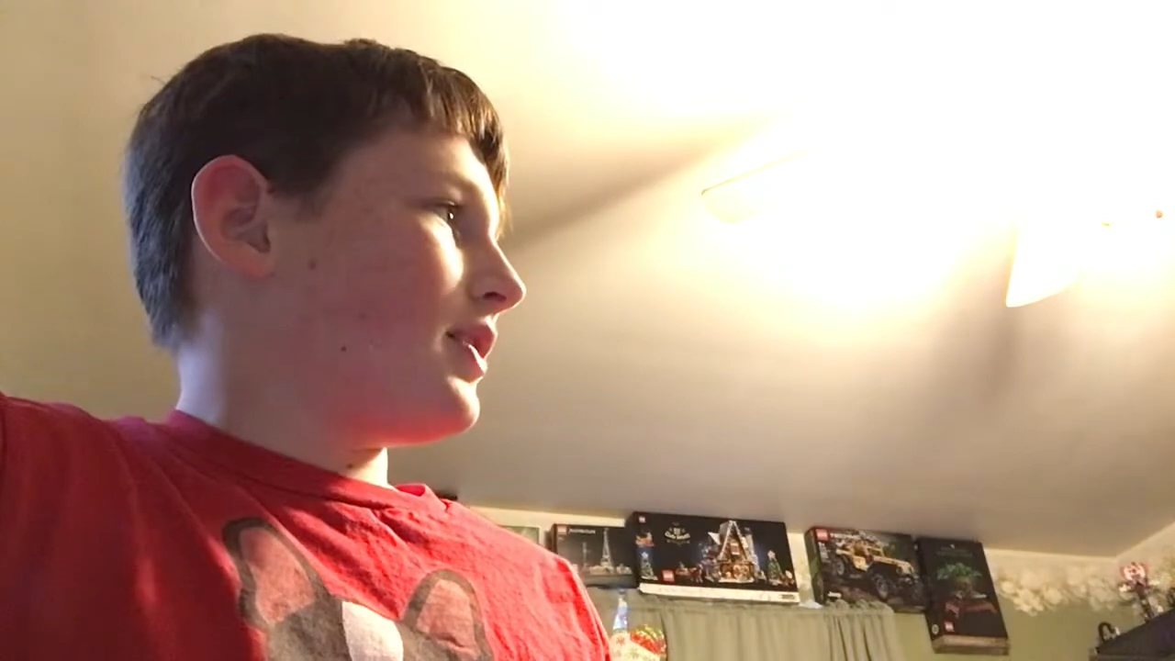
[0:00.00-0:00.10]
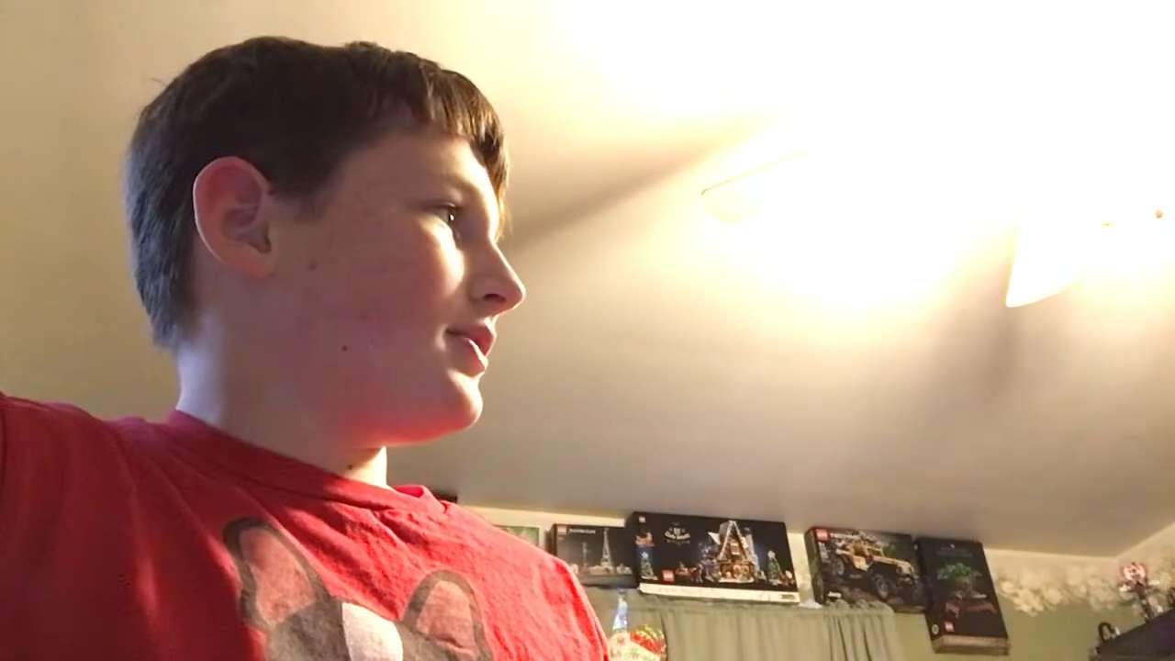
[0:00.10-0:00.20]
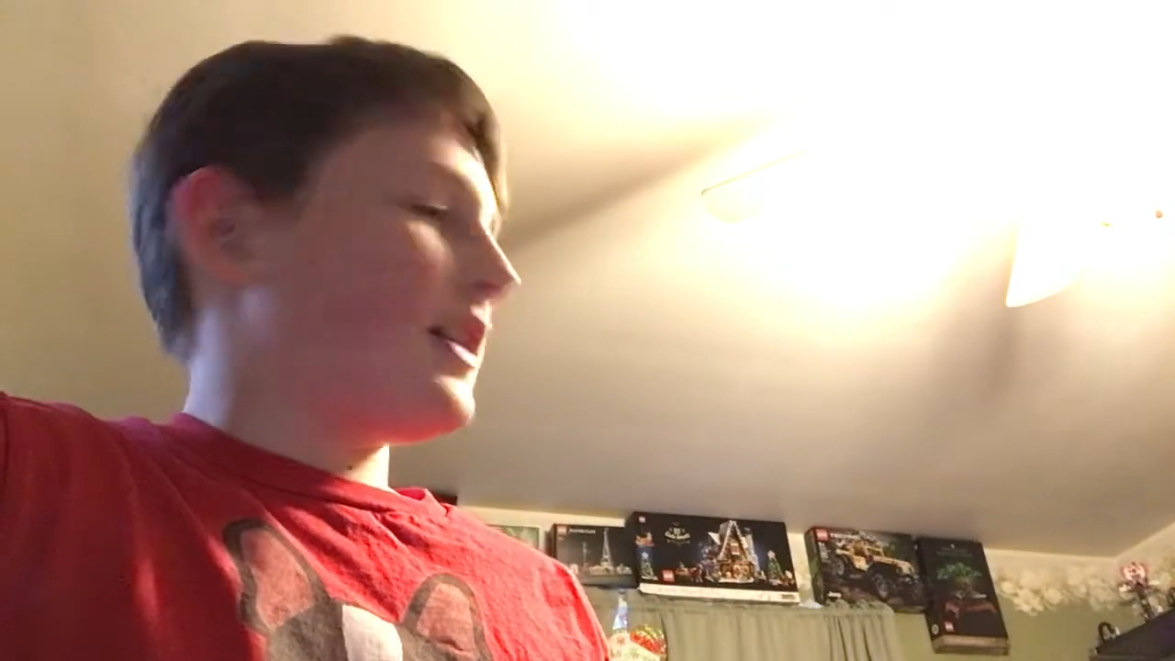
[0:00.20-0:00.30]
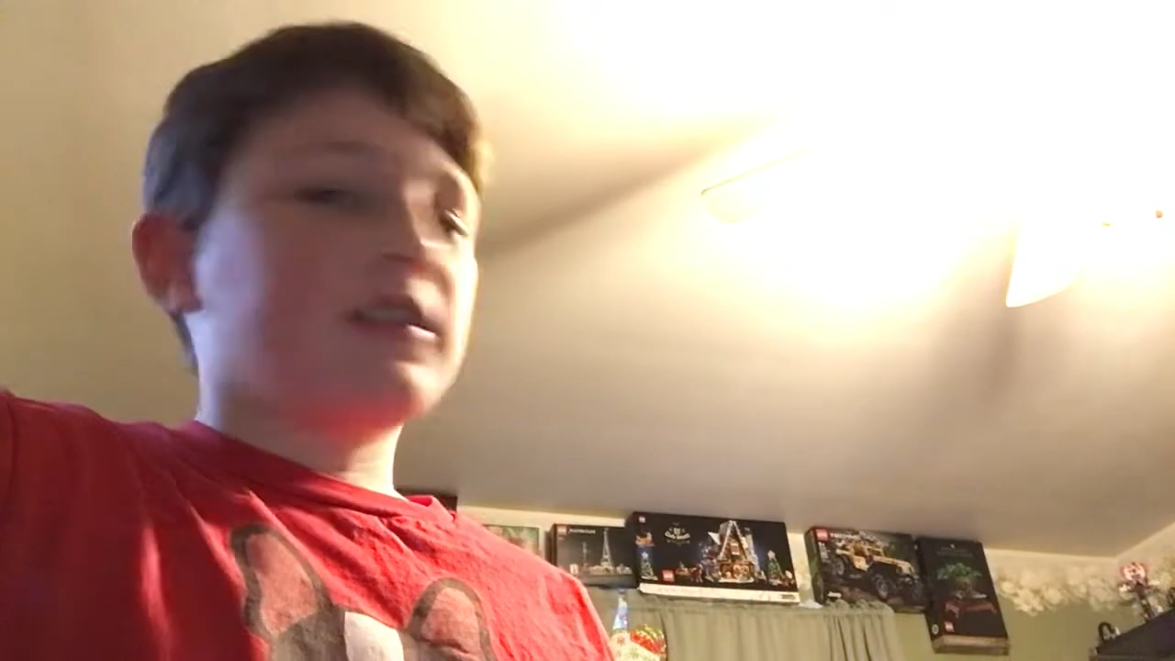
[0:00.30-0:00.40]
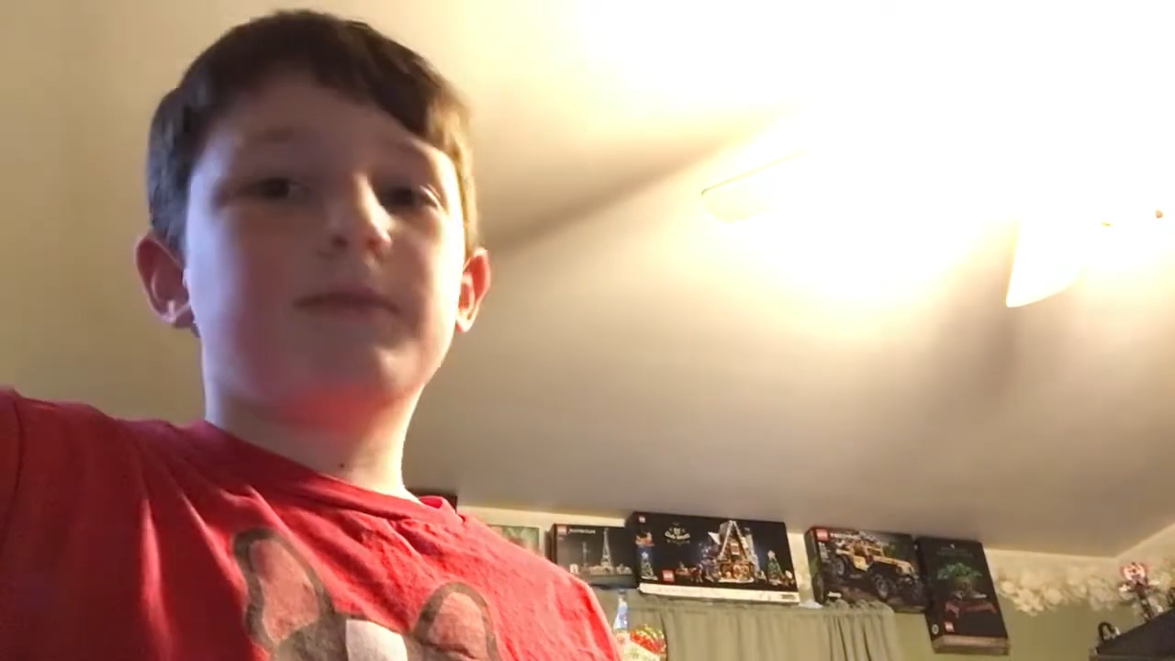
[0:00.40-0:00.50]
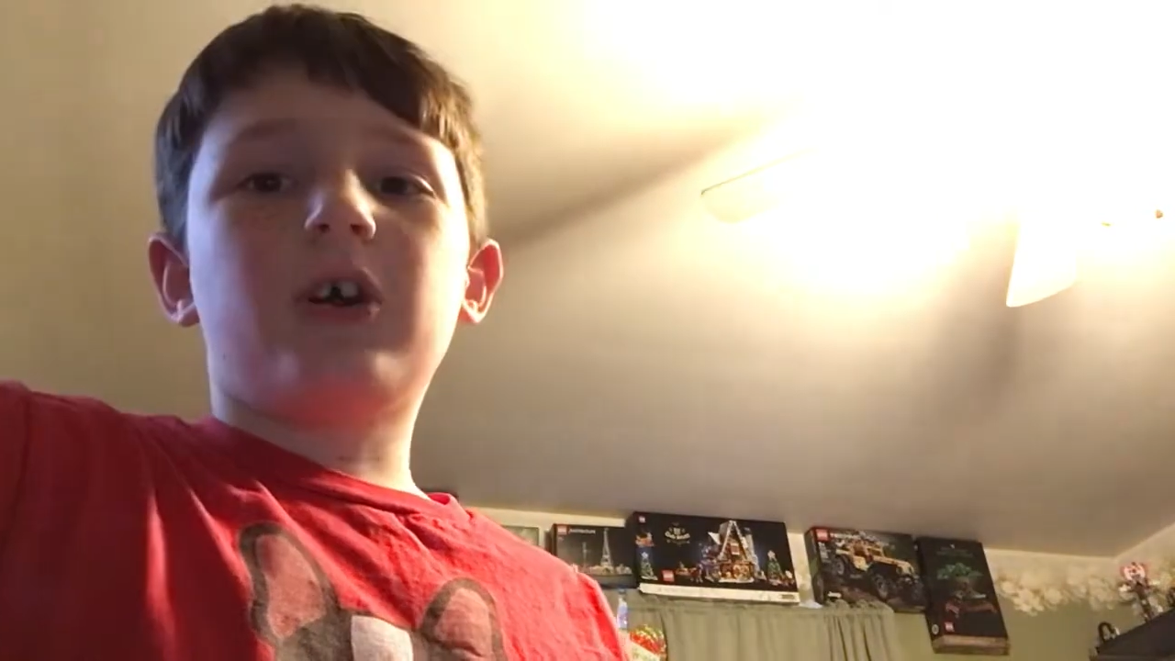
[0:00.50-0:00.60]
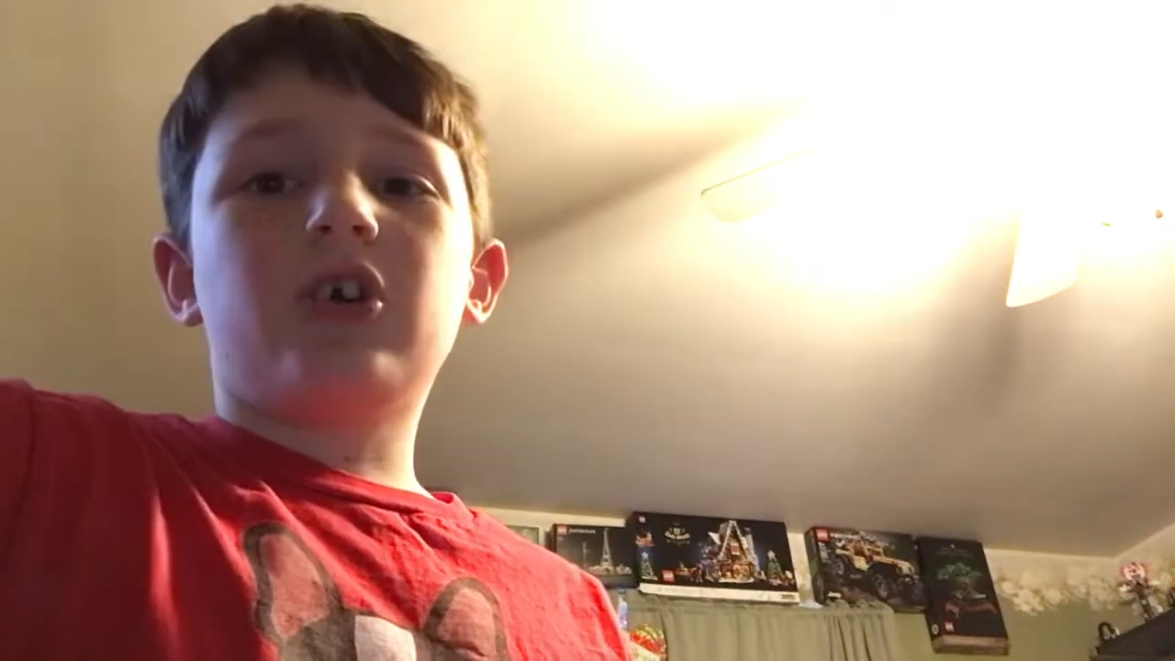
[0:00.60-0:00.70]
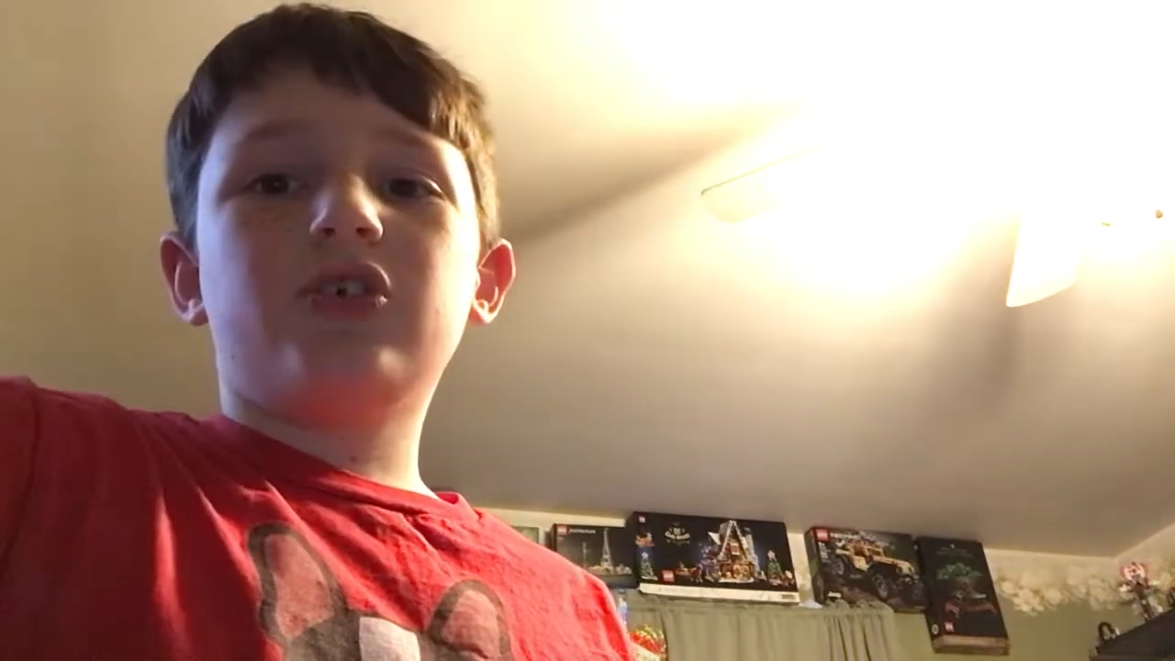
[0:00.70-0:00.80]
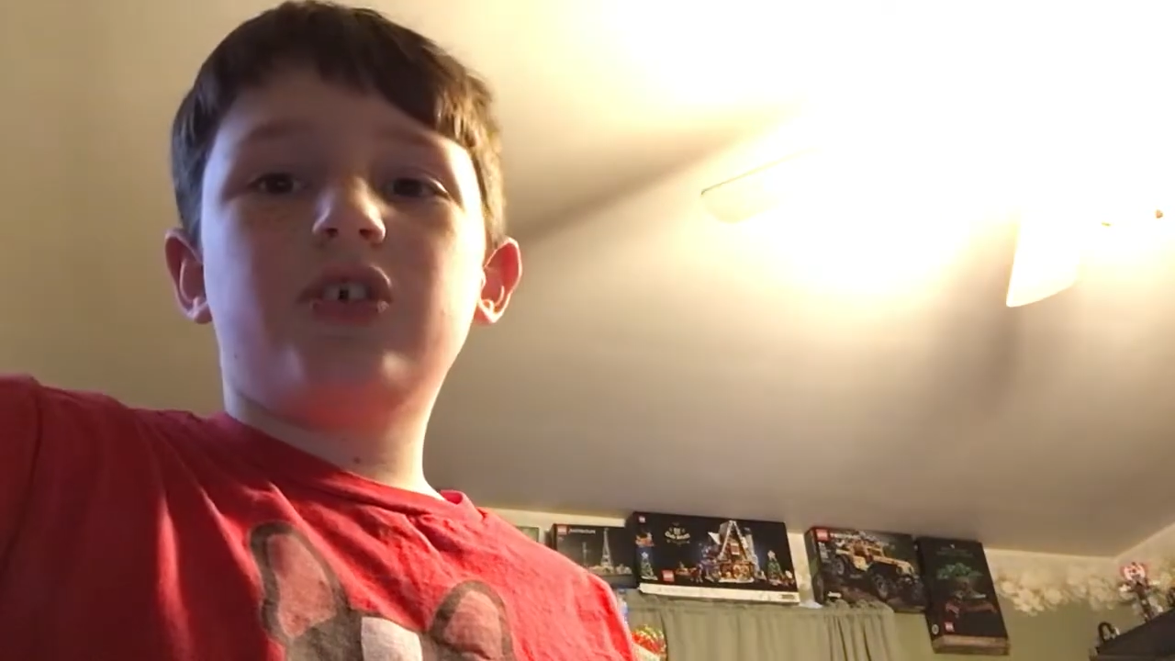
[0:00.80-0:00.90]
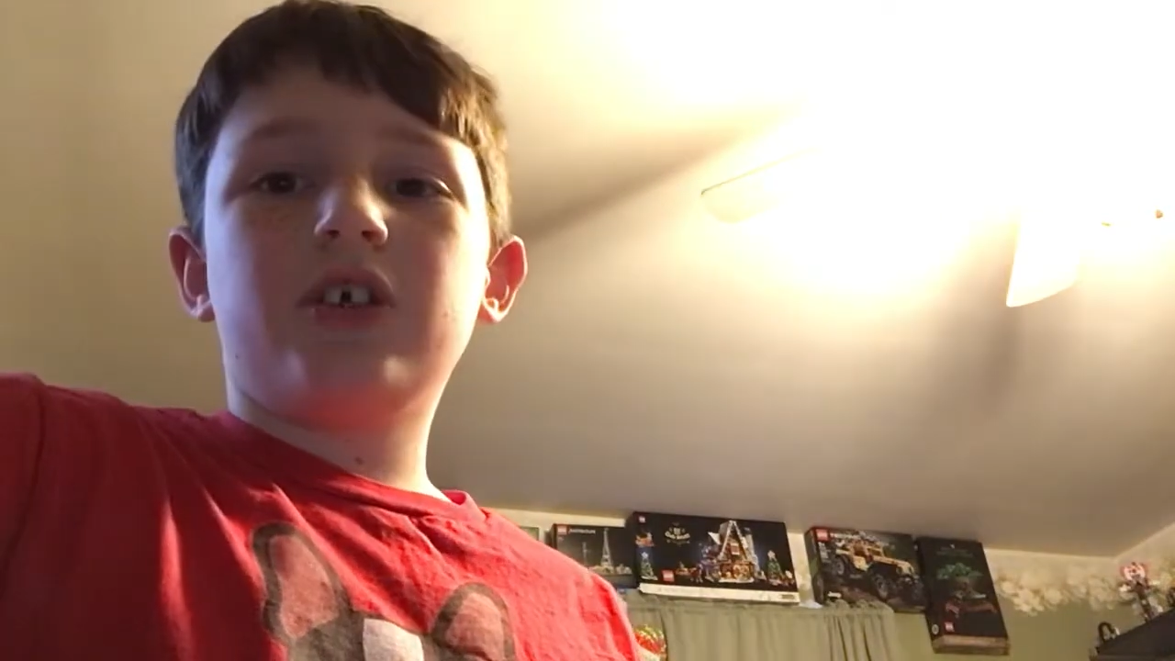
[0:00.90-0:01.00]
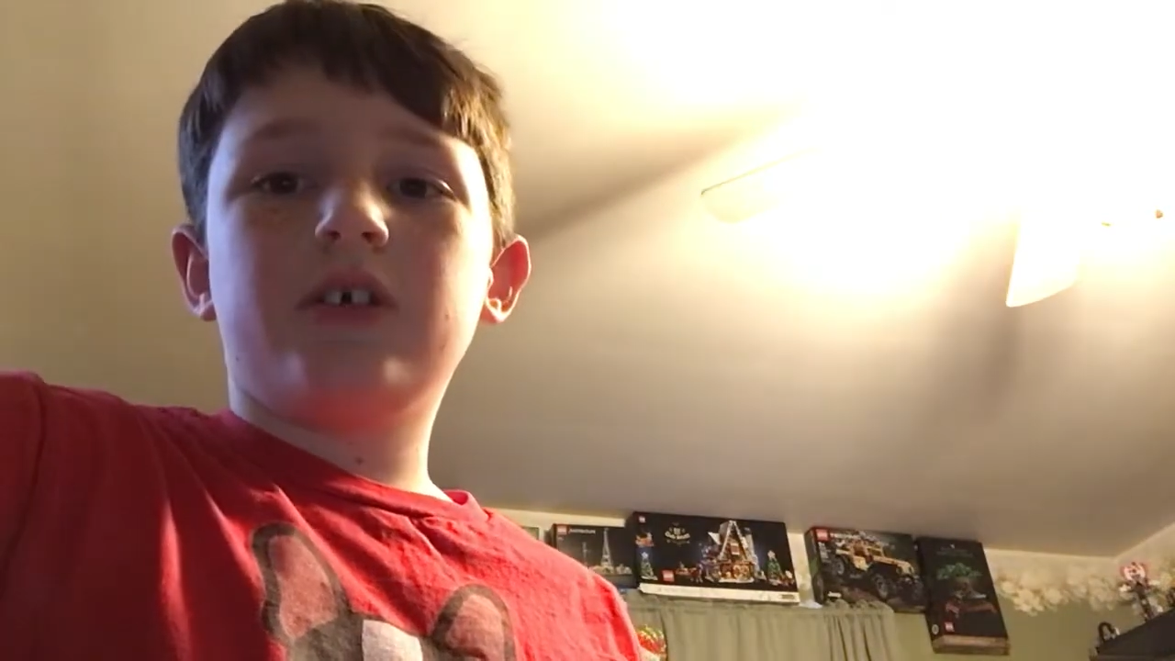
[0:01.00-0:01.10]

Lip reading: tennis balls.